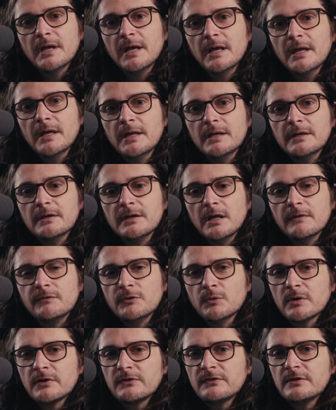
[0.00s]
And if
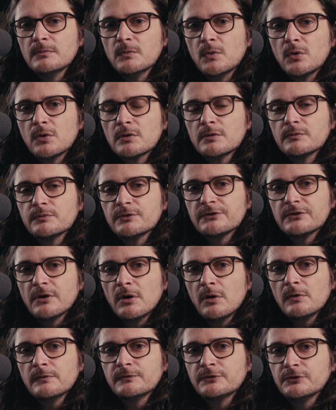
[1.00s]
you want to see more
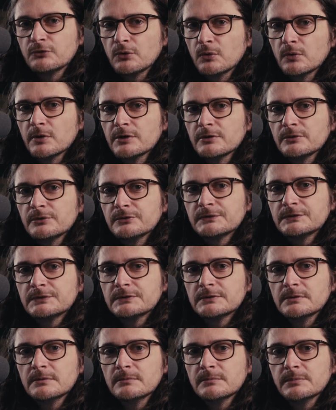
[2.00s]
Resolve
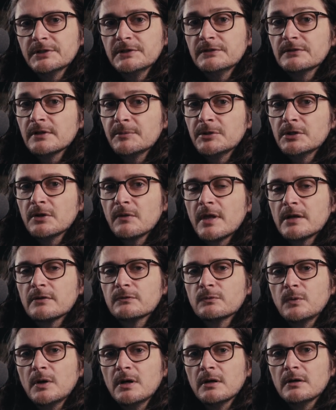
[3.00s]
tutorials, please let me know that
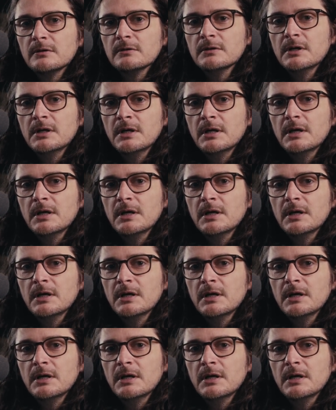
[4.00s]
as well.